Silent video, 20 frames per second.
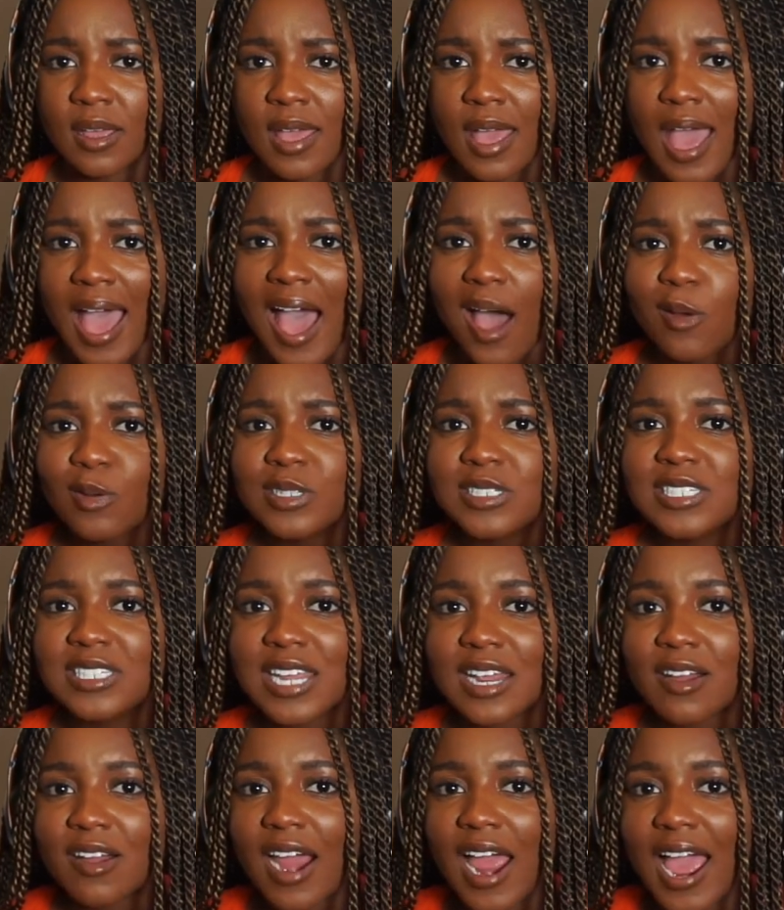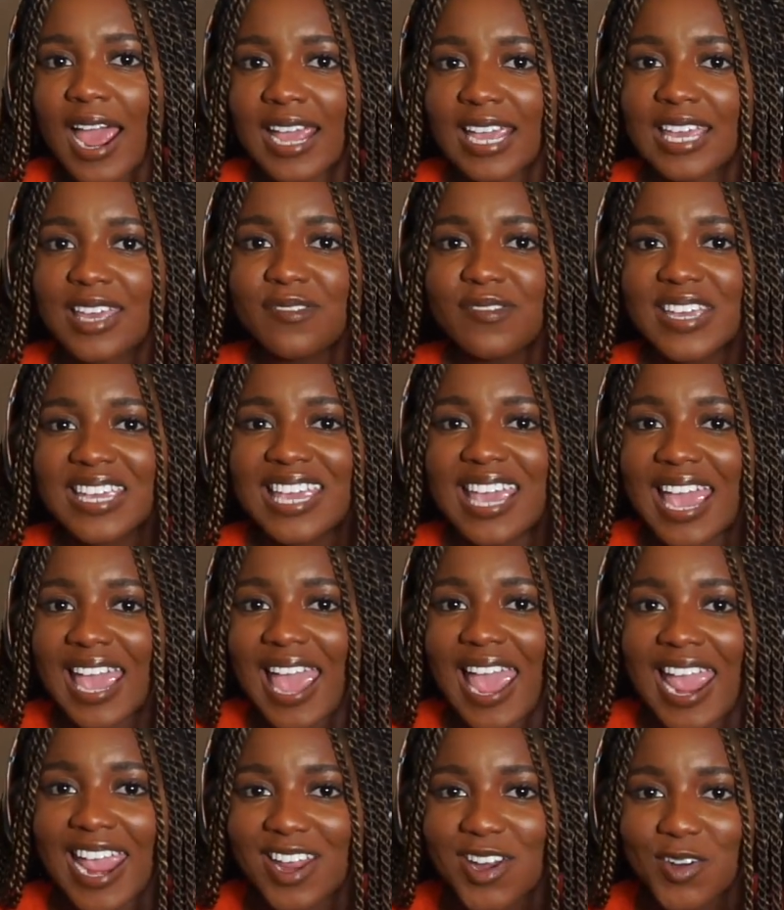How dare I even get
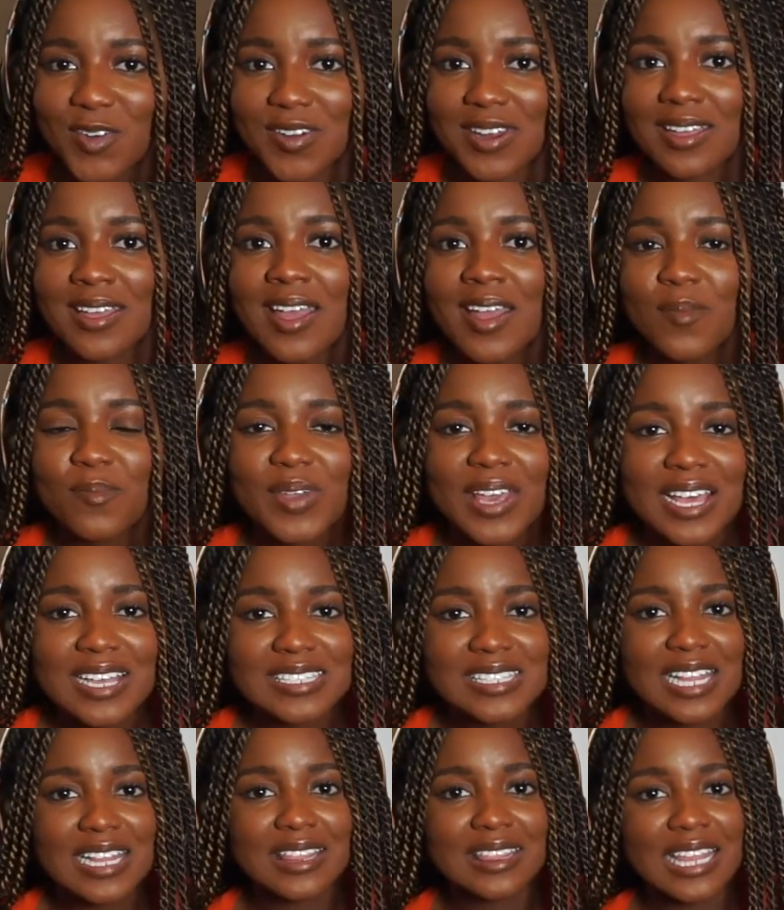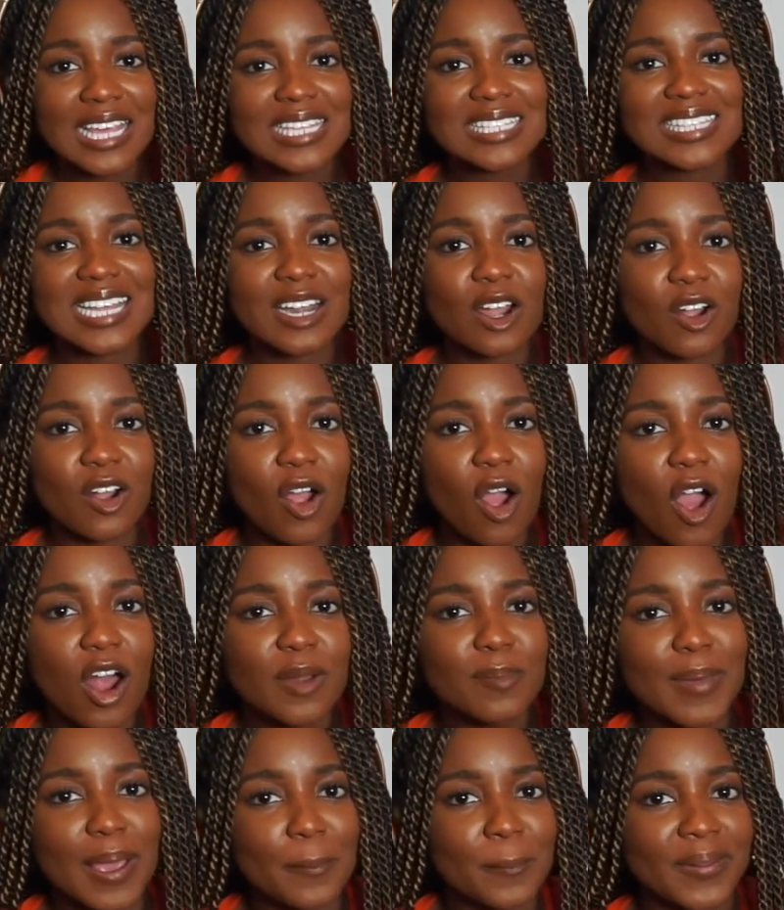angry? Because the things that are
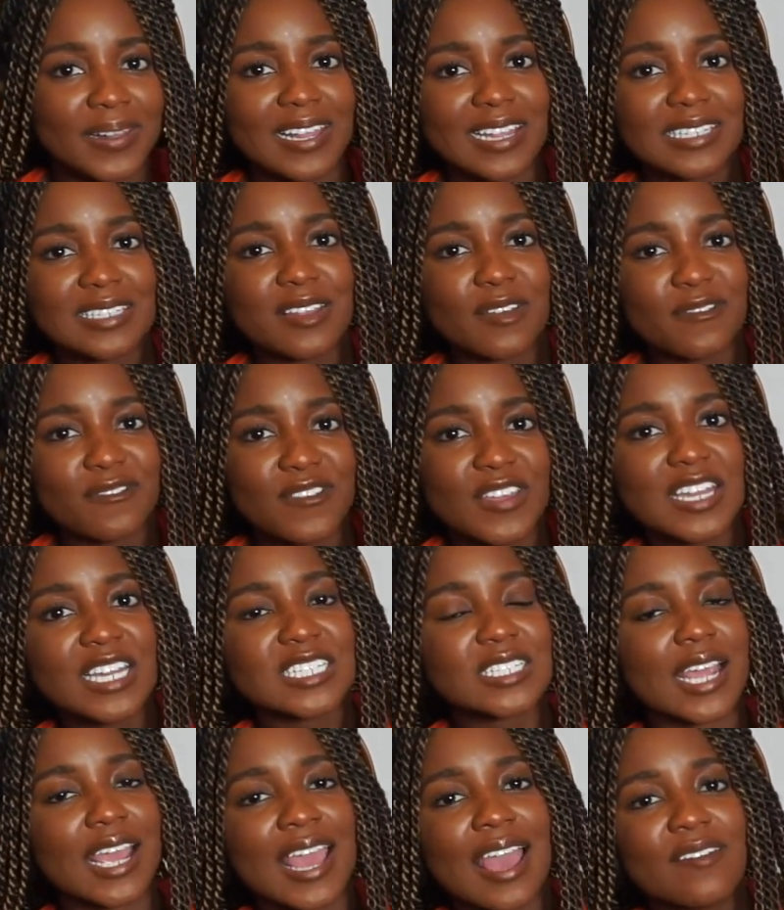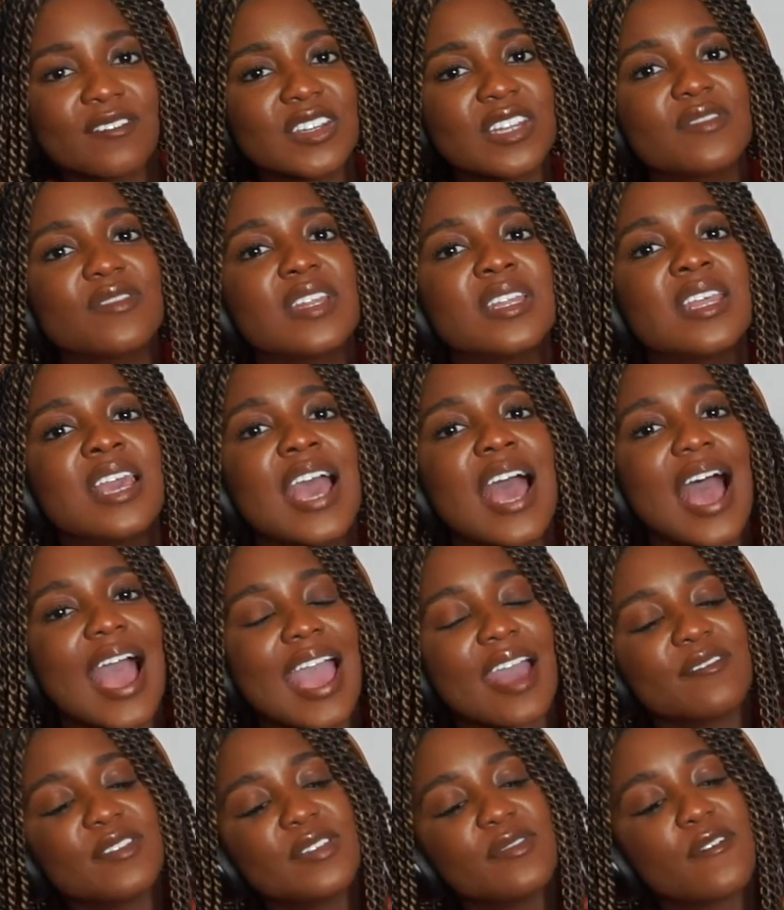on my plate to finish, I haven't even, I
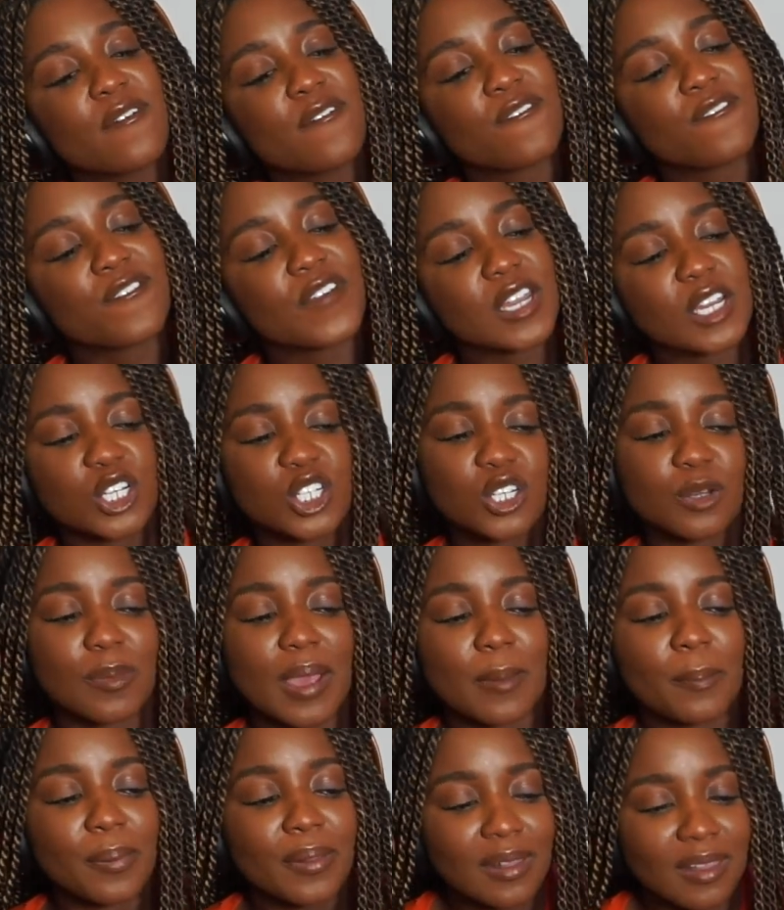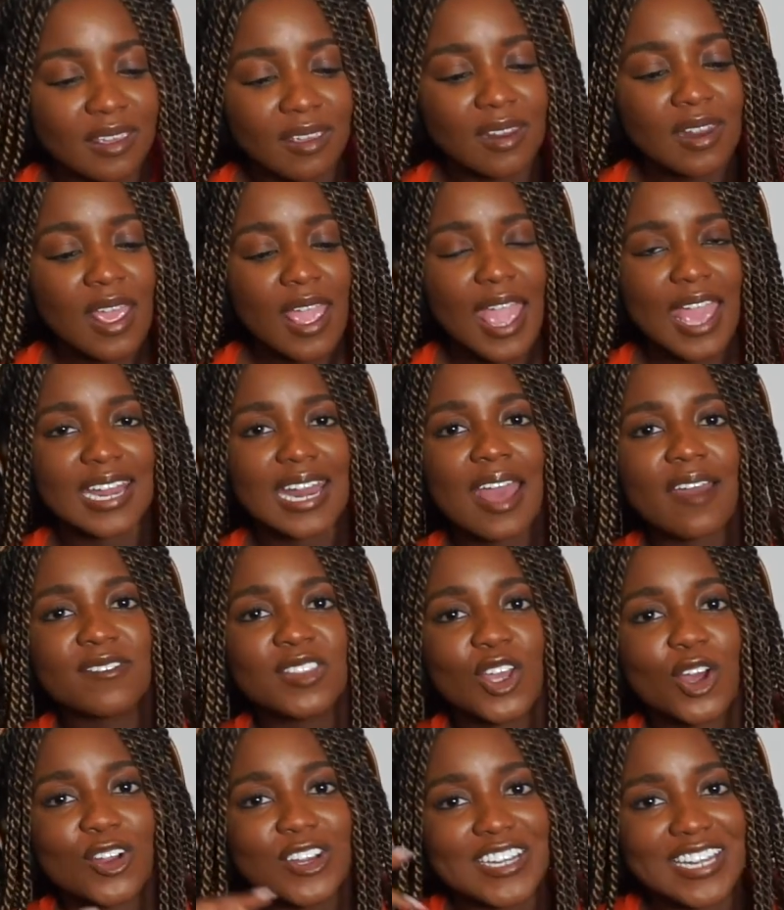haven't even finished my plate, and I have
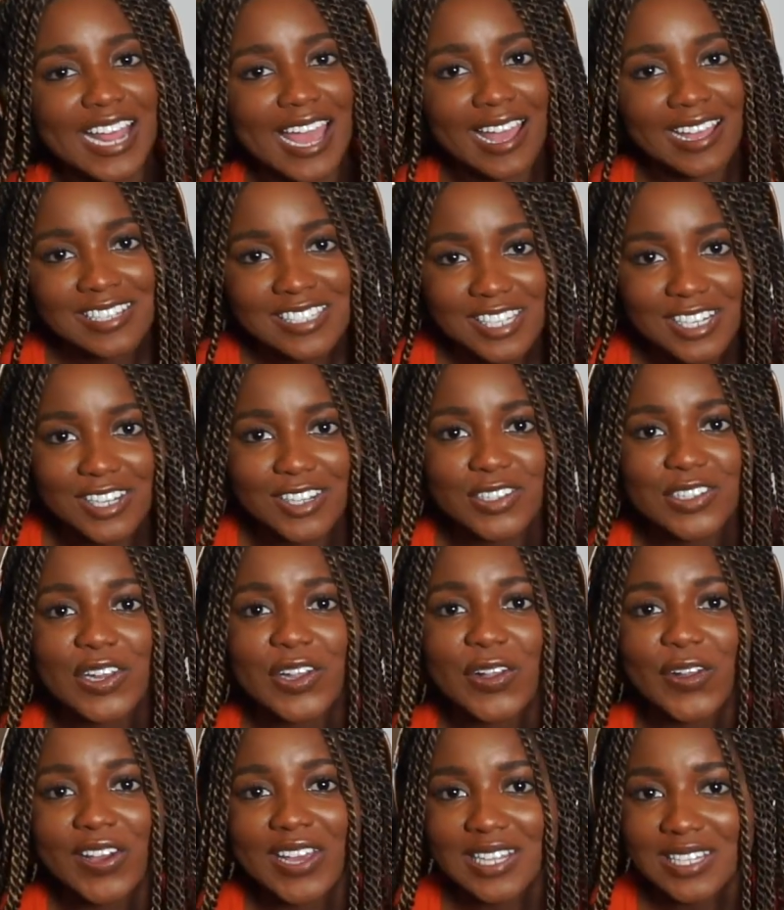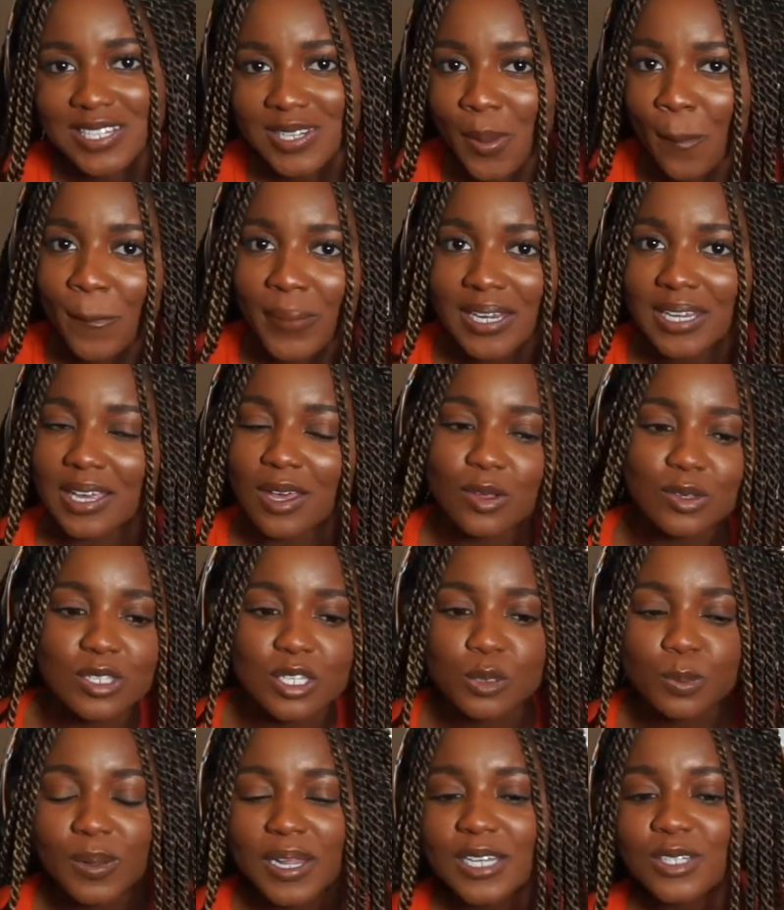the audacity to look at somebody
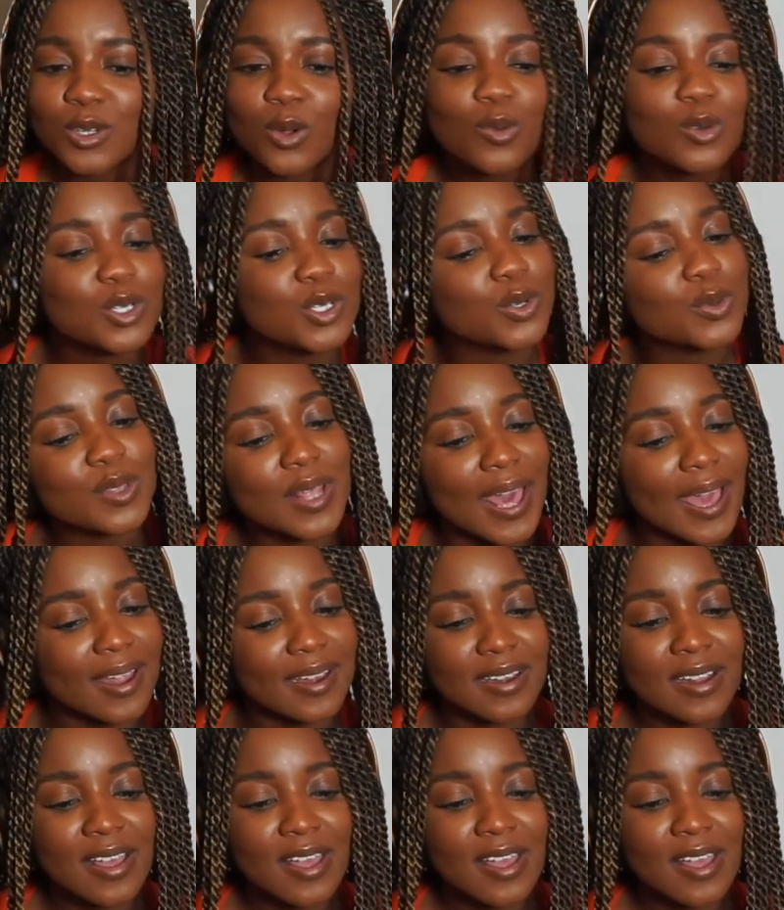else's plate. Don't do that.